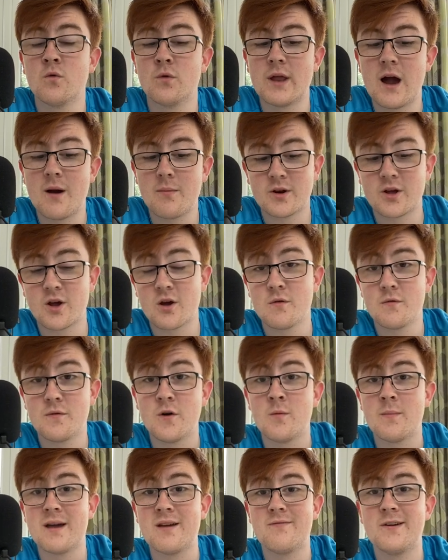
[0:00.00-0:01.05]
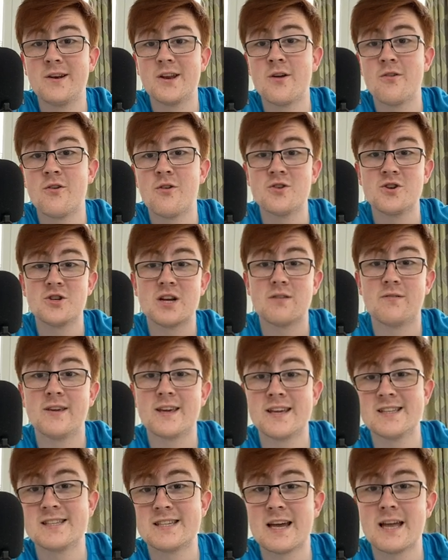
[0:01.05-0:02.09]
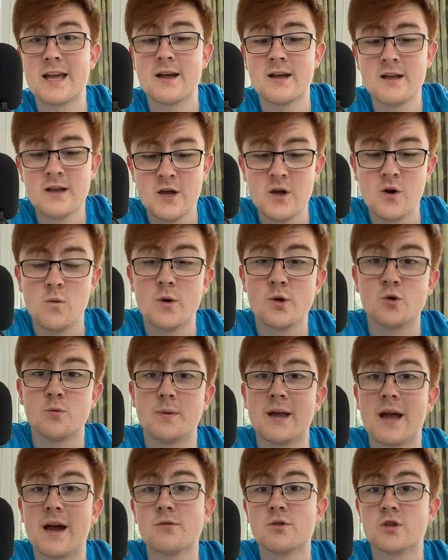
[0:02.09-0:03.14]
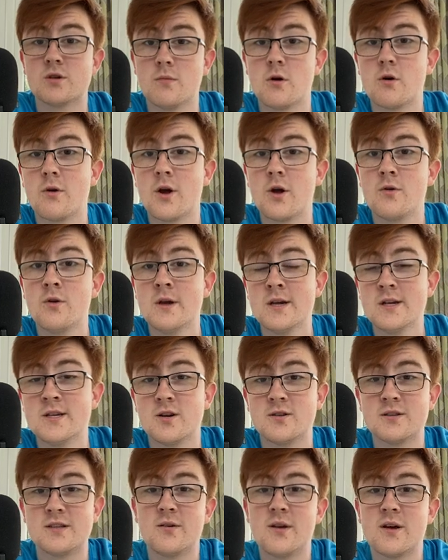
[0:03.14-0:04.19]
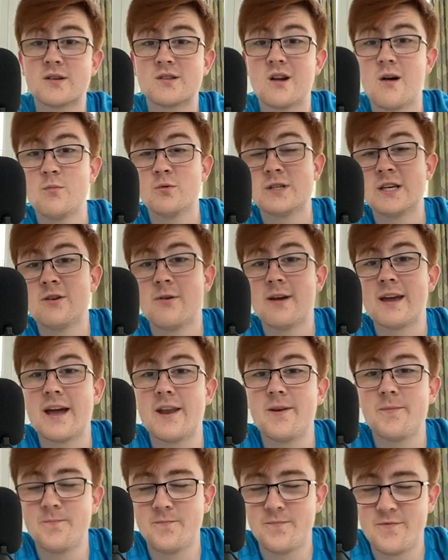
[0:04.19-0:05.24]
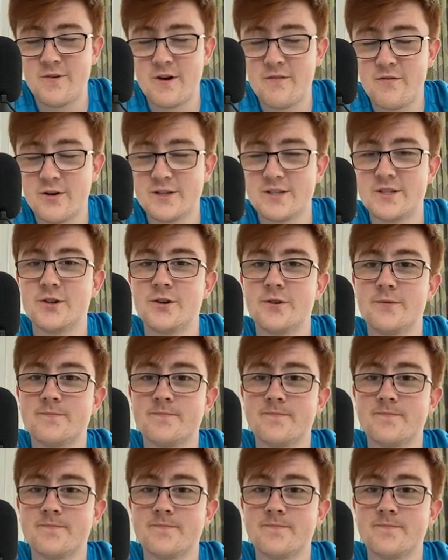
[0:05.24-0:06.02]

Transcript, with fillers: Now I'm going to go film a video on Xavi Quintela, which will be out tomorrow. So until next time, we'll see you again very, very soon.